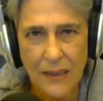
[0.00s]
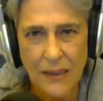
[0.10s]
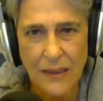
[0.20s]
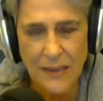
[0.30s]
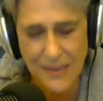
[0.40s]

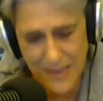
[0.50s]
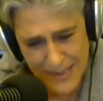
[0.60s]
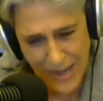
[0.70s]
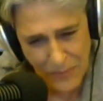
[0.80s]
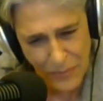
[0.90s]
This is
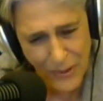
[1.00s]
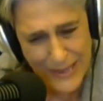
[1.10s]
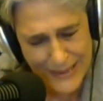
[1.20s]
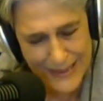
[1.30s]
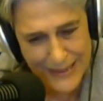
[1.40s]
our
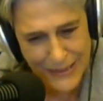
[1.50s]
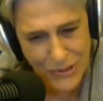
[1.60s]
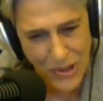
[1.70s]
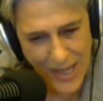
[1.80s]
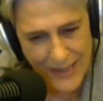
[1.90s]
president
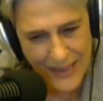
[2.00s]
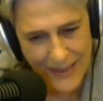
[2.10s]
talking.